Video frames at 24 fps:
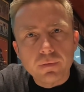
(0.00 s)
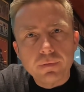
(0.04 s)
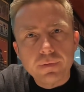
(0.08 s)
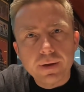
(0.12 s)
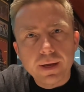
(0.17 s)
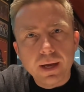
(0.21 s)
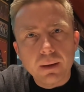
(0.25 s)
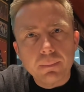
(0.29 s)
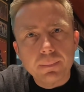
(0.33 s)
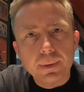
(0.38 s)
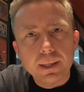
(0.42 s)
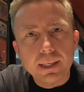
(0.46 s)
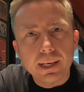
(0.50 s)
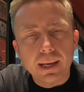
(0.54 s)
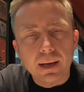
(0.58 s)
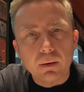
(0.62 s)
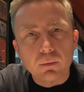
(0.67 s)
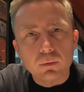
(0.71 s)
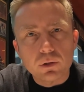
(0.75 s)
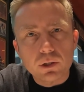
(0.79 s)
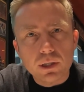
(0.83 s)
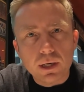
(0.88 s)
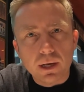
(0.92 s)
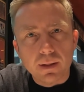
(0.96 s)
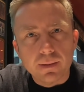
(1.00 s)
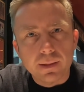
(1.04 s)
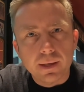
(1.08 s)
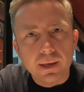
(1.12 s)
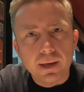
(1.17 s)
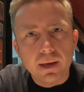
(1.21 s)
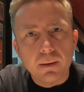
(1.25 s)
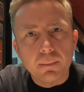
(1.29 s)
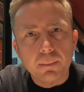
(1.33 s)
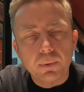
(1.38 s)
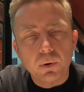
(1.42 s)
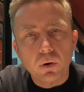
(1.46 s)
VIP lounge at
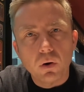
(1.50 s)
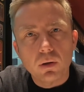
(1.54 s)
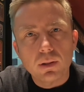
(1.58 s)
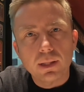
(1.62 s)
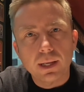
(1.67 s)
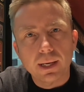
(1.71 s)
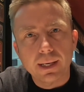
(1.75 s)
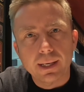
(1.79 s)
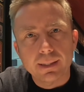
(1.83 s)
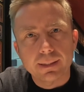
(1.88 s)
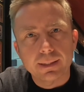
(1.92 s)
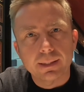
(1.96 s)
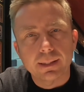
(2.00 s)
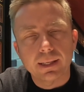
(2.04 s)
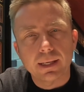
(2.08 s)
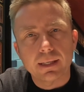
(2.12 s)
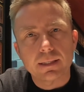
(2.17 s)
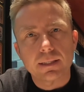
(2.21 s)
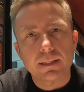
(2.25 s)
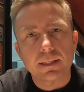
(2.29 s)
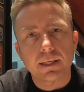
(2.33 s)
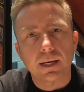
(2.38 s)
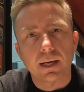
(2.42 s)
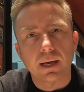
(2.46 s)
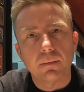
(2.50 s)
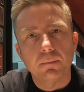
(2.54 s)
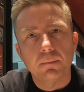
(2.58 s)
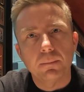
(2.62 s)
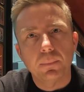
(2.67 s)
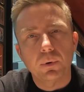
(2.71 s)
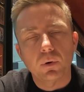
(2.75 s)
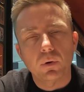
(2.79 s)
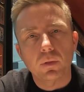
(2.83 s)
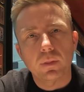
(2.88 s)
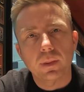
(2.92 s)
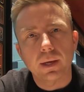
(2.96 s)
the airport like I did last
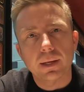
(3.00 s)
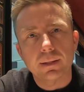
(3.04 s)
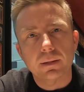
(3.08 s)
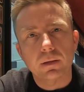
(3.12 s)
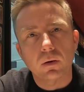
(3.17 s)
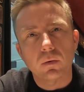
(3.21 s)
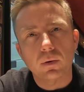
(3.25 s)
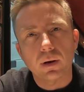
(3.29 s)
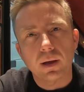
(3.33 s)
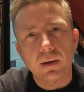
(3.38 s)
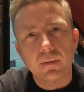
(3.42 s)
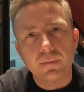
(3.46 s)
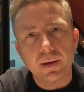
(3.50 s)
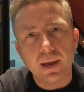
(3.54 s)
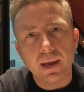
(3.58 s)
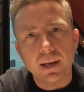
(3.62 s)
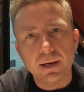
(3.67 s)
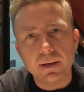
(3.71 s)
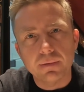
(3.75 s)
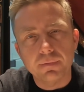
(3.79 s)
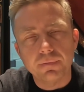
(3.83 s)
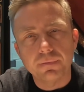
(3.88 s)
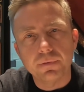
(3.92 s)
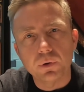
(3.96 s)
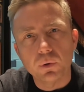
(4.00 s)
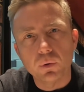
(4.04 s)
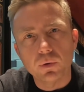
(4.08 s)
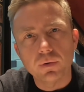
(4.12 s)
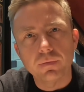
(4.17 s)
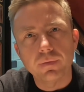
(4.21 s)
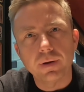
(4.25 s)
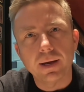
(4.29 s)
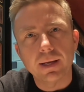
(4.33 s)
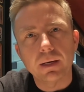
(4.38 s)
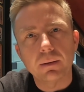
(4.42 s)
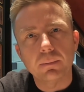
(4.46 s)
time, but they don't have any food
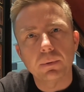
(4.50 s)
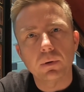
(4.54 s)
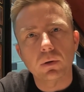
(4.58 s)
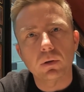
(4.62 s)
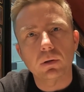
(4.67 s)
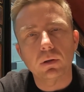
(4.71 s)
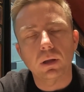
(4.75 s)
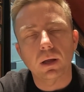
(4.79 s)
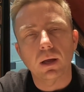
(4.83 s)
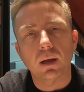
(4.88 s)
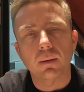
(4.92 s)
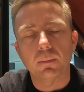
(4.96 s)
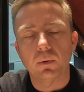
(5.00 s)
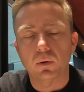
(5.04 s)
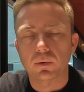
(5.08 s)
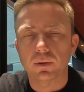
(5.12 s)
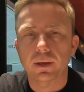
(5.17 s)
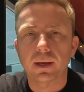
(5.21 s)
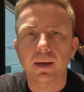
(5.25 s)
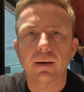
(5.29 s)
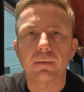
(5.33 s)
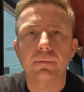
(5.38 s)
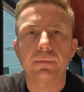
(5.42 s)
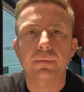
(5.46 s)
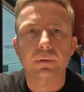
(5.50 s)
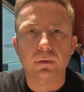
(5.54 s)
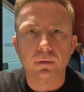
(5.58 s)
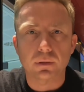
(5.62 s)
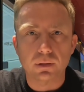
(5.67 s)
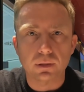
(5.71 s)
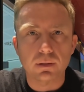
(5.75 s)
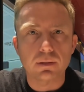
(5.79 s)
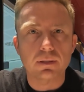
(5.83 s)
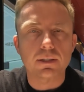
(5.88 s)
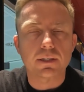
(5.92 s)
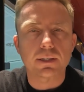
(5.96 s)
available, or they have
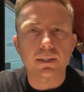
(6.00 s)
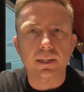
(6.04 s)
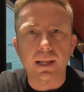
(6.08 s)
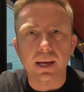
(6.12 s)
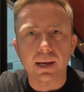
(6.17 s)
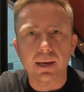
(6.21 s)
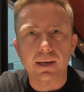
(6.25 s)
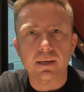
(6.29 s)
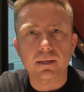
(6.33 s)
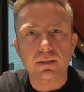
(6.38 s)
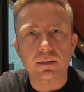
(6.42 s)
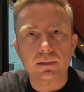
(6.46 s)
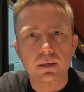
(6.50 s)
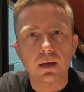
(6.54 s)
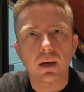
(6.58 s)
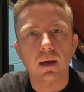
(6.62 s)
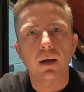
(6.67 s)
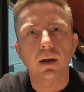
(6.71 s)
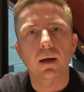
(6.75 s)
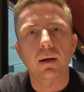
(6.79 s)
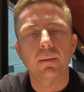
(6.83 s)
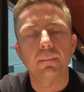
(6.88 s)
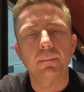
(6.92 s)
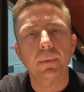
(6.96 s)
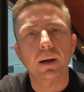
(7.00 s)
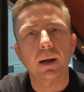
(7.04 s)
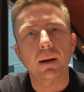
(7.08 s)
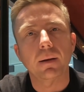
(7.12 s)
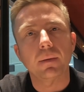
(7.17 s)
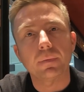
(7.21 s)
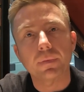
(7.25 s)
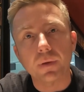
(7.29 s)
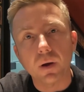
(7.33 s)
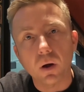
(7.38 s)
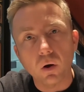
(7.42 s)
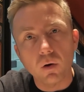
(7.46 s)
snacks.
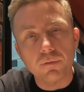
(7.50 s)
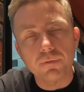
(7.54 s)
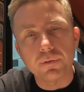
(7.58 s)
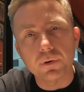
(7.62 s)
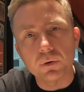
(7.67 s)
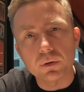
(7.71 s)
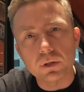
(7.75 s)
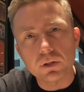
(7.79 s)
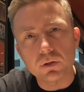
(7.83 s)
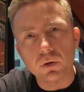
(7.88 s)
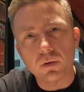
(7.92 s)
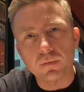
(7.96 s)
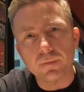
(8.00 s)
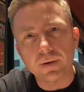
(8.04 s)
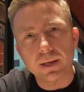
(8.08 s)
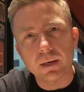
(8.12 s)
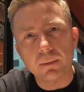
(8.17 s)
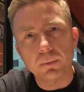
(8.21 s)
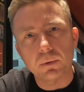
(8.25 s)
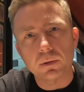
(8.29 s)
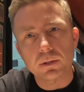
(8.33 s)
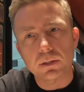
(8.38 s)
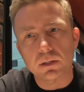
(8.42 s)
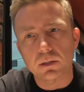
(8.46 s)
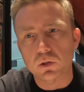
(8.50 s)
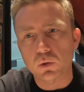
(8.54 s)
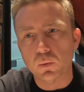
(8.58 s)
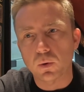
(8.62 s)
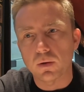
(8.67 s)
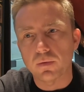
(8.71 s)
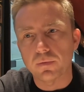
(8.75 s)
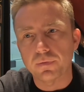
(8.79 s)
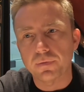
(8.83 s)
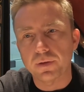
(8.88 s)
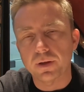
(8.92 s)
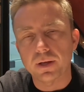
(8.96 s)
The hot food is not available till
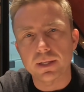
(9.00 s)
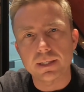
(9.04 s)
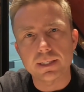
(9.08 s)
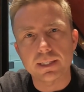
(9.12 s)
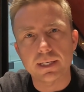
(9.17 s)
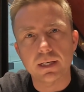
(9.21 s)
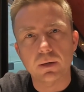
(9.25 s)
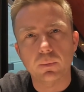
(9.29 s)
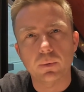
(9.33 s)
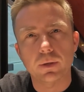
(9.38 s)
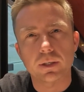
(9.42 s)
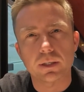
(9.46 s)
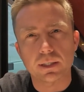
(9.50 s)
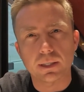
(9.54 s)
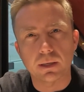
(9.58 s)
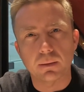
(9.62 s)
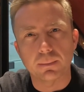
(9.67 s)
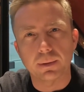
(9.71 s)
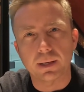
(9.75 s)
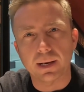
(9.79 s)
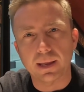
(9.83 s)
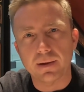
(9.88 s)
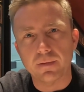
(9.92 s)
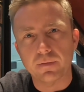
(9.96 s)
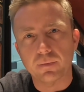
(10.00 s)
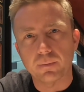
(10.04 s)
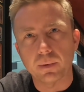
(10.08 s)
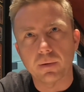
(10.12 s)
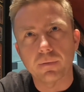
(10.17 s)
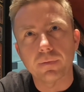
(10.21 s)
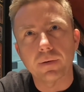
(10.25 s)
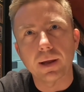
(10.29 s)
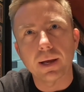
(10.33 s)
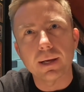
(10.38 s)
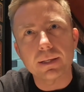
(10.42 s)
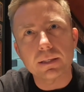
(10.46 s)
12:30, which is a little bit late for my
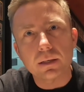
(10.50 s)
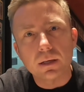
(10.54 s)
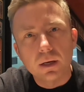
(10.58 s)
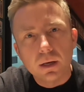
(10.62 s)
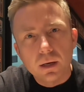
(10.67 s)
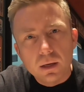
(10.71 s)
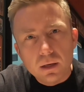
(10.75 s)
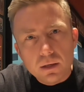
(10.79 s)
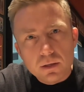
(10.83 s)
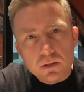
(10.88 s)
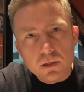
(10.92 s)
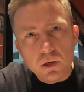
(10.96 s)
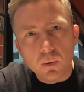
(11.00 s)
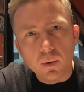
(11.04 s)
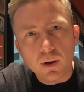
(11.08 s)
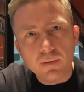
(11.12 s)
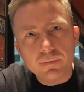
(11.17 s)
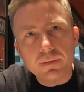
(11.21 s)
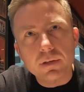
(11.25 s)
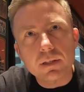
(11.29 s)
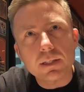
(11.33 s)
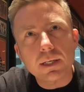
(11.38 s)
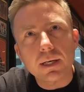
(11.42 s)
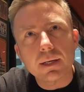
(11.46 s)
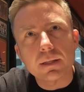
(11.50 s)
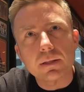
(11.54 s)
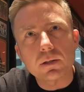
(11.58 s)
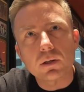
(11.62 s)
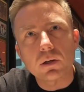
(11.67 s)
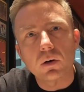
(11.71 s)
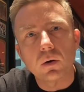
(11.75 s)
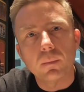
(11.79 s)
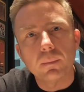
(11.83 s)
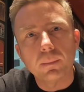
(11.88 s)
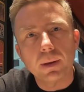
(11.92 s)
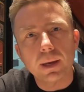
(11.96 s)
flight, so I've decided to
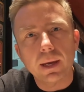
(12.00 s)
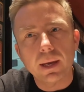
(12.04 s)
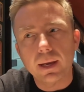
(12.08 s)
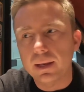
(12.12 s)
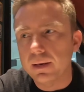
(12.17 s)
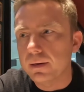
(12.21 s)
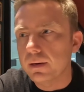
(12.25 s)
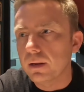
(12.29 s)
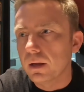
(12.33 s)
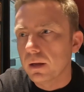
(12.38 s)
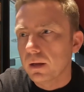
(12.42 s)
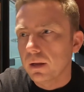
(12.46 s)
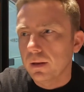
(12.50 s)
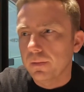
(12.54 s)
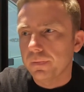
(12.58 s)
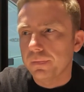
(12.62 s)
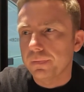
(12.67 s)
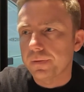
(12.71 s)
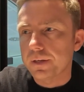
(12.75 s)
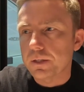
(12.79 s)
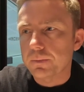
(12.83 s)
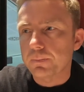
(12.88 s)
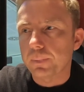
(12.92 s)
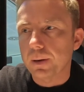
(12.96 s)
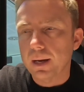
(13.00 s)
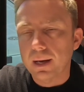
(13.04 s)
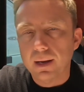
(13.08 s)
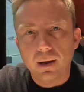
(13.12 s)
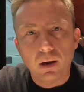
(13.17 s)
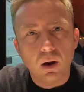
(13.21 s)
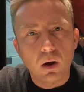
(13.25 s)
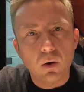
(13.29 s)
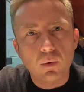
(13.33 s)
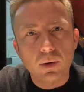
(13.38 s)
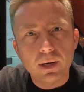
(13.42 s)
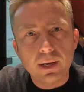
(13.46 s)
come in this
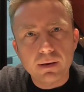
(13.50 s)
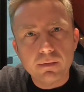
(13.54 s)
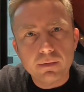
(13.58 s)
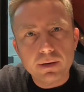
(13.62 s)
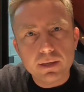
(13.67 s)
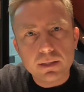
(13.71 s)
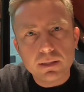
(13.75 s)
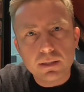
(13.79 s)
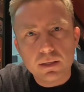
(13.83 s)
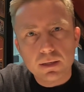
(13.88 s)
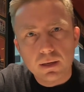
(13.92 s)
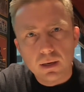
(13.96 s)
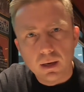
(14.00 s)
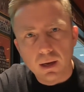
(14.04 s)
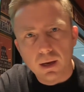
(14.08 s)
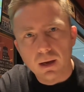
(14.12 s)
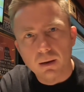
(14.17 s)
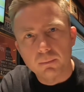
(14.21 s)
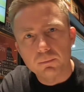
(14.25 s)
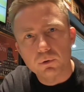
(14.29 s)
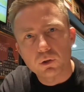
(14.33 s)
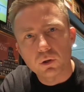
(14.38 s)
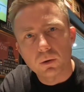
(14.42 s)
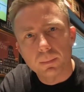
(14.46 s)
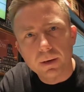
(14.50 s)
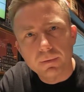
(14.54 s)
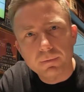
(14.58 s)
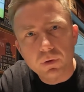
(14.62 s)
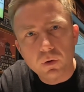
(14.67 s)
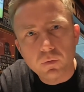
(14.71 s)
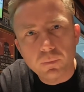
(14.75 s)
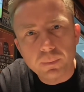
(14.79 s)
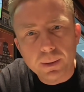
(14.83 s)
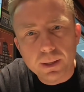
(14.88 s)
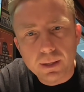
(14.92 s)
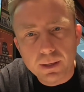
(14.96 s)
bar, O'Leary's. I'm sure many of
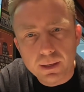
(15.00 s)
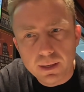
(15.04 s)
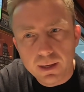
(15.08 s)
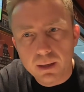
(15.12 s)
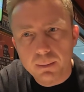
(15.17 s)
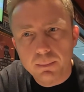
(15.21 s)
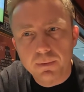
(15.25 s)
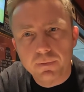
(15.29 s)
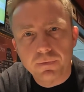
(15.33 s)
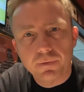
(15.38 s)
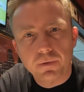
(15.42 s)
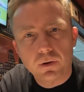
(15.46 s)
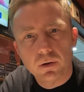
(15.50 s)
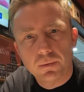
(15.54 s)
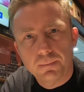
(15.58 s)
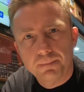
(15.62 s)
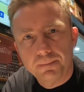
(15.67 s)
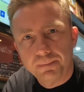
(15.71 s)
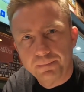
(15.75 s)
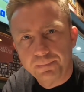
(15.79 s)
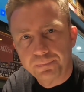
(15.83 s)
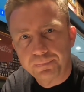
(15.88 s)
you have been in here before.